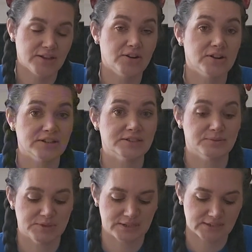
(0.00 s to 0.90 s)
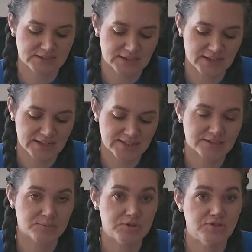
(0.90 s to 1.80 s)
accustomed to this. It kind of gets
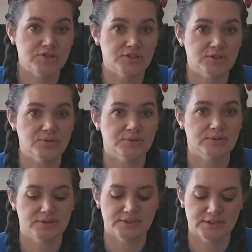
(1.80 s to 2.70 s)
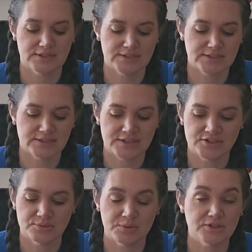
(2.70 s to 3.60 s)
them used to this
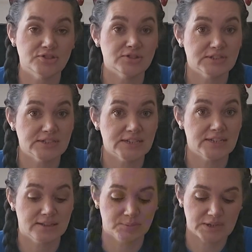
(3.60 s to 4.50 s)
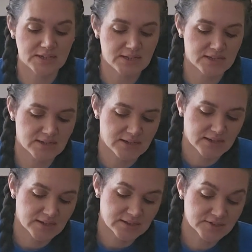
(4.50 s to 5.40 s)
sensation. But as you can see in the beginning,
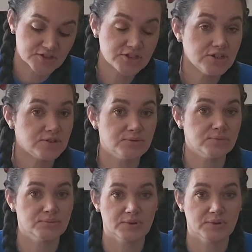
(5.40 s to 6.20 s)
this is new.